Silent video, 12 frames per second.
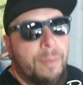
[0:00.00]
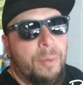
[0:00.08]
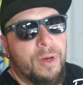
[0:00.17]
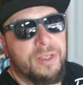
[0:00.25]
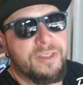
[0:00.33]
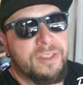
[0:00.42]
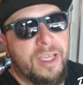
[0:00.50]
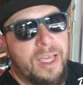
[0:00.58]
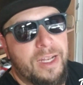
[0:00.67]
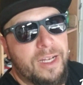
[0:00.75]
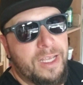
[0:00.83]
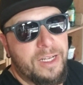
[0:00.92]
boys
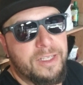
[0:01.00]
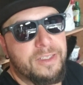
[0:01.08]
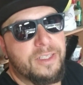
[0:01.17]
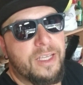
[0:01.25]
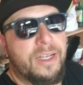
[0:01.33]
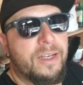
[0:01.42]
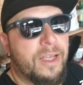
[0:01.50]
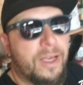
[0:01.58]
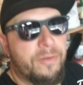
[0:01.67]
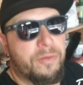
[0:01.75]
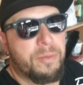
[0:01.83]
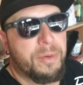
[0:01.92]
and ladies and uh,
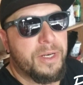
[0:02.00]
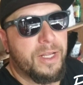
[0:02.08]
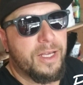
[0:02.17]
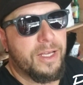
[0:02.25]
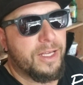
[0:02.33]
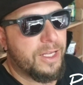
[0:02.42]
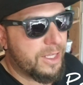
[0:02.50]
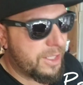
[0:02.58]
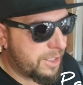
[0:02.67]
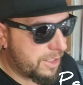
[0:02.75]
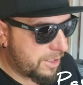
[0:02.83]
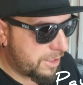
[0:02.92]
everyone. Uh,
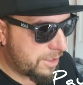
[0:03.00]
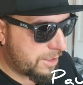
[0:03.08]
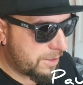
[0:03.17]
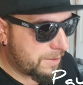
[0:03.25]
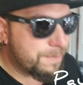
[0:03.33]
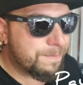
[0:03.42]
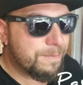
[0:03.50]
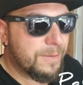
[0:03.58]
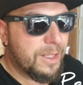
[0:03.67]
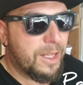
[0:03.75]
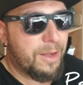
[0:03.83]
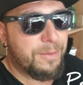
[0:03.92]

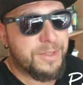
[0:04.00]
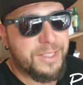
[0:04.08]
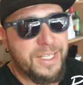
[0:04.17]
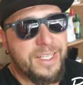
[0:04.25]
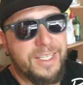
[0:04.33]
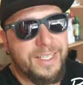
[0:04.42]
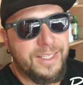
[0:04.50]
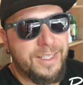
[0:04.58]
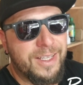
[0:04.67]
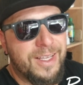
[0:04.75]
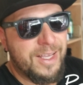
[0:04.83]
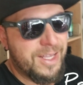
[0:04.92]
I'm just gonna
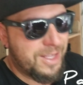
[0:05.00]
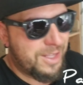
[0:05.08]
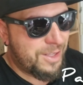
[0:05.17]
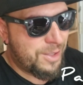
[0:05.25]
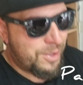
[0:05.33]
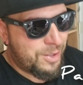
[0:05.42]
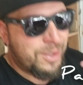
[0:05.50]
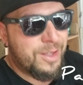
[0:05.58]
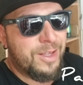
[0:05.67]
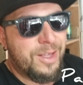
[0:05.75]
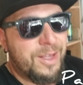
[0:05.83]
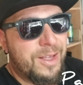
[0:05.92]

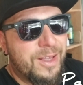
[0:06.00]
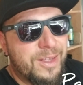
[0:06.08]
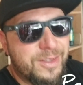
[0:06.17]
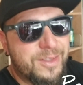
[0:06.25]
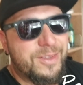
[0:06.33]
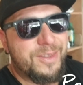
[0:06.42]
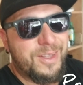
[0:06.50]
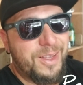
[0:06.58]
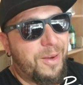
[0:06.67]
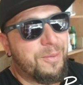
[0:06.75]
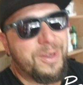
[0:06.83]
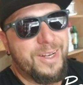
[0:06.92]
tell you the truth.
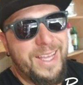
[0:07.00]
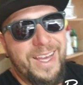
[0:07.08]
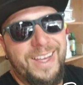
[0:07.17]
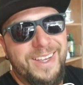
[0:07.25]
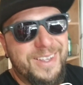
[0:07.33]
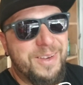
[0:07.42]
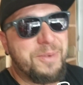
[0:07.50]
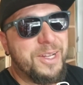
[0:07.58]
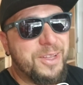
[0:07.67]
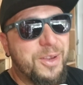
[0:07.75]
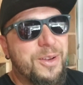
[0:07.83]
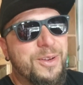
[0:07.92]
I'm gonna yeah, I'm gonna
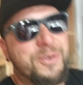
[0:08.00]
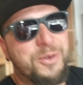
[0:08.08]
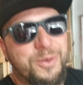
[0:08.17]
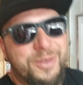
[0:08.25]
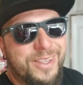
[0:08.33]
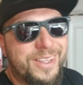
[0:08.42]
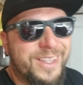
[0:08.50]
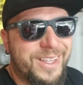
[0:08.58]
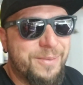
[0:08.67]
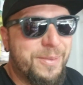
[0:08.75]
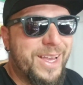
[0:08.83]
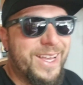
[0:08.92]
tell you the truth,
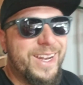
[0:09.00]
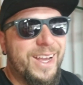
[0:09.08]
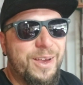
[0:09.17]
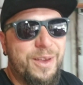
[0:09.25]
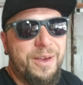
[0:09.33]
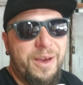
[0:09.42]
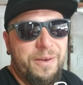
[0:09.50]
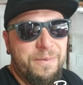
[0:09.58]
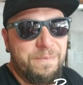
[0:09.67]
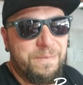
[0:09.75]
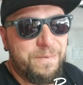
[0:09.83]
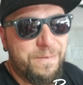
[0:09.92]
man. I I
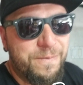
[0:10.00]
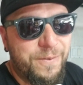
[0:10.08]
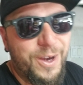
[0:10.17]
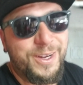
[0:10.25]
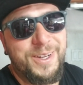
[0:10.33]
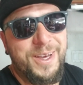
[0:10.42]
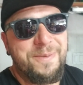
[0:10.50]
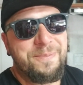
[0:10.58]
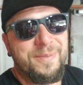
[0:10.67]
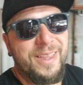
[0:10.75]
fucked up,